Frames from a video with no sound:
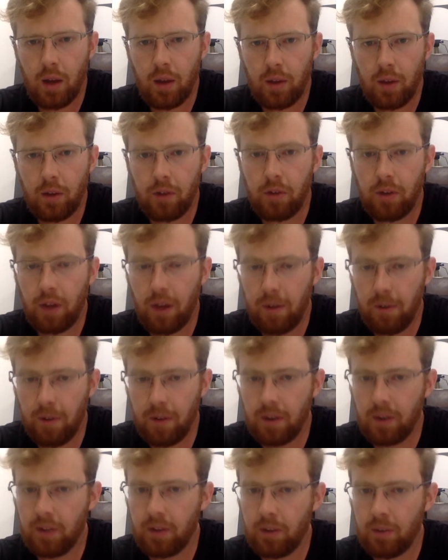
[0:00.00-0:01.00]
there's
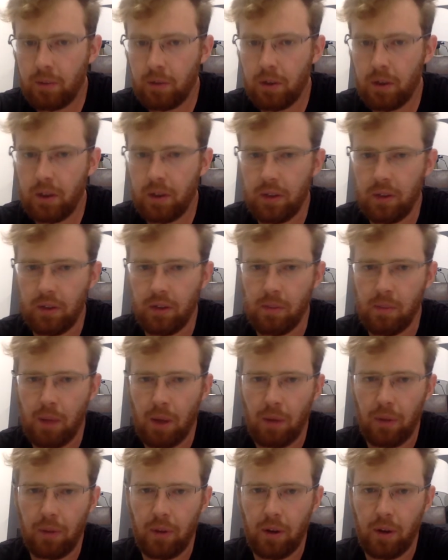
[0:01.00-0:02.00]
definitely some criticism
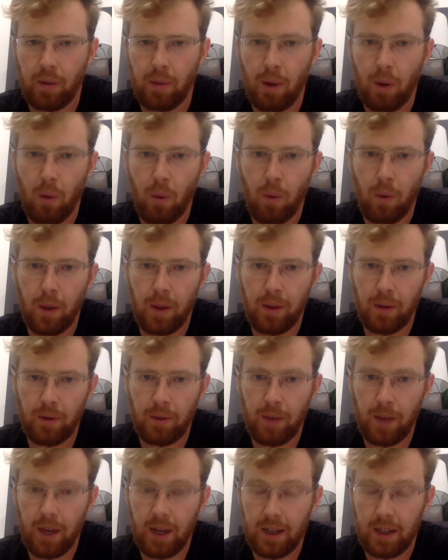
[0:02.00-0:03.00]
out there about whether
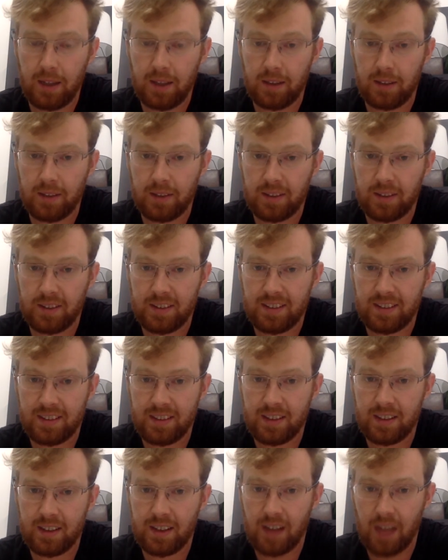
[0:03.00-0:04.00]
that is
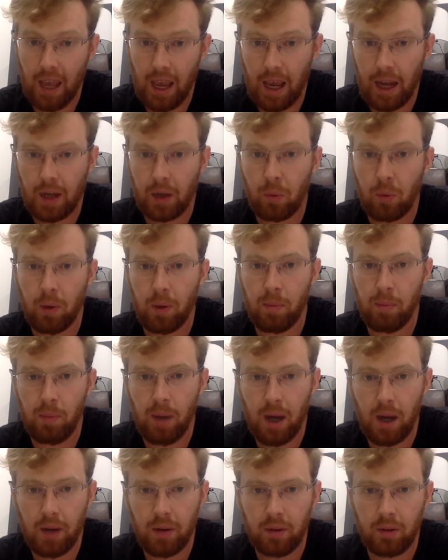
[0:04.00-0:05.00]
an adequate
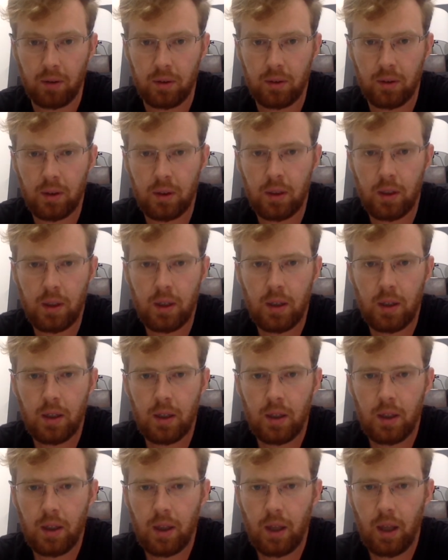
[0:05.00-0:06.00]
model.
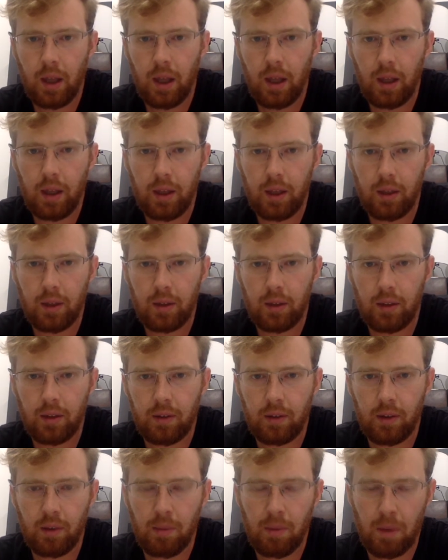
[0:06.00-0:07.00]
And
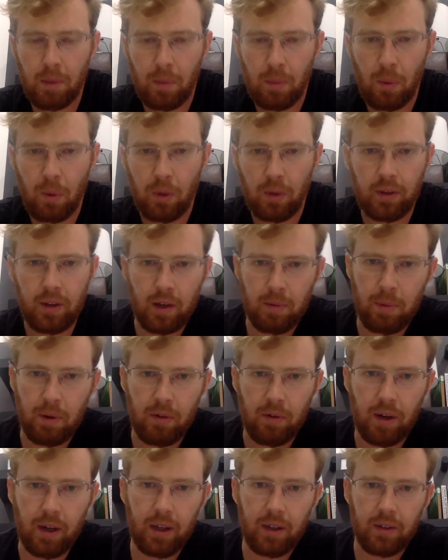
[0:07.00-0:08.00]
some of the points that have
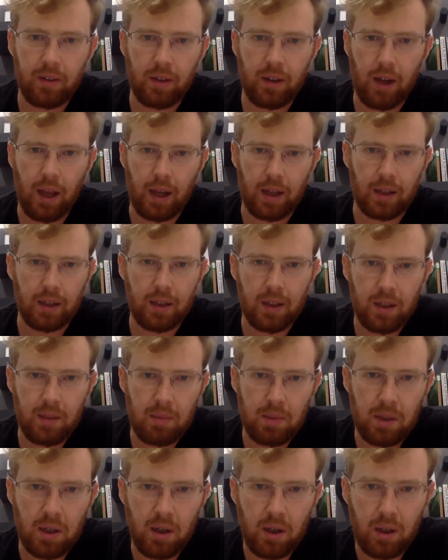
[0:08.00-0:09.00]
been raised in
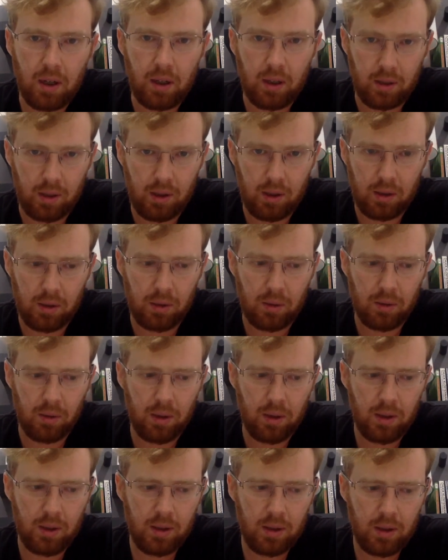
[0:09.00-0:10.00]
academia
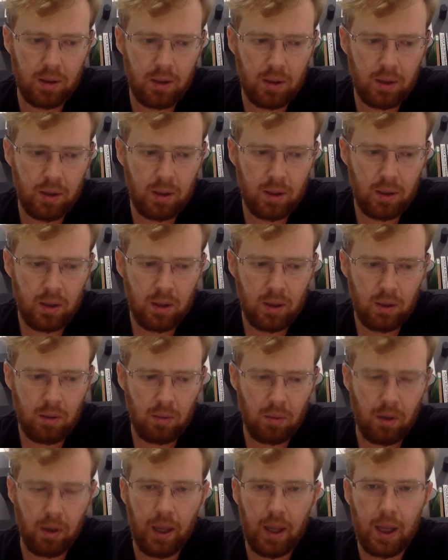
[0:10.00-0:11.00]
include,
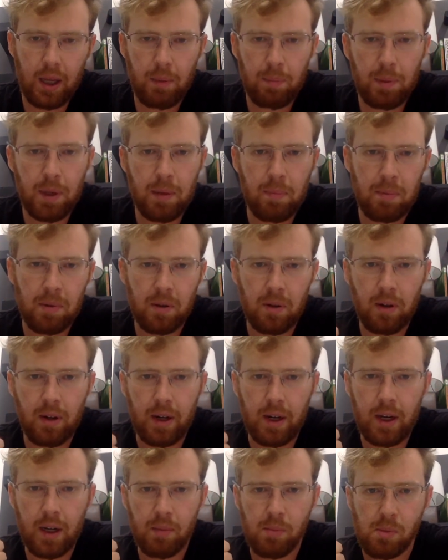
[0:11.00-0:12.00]
well, A, people
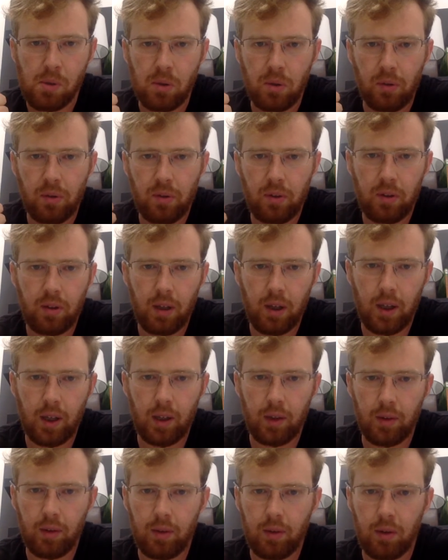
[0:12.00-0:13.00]
aren't animals,
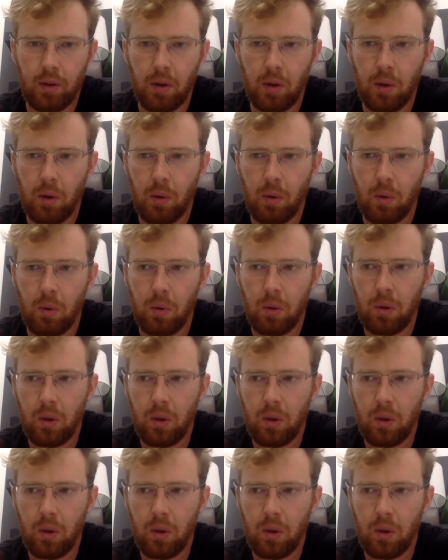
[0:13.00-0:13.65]
and so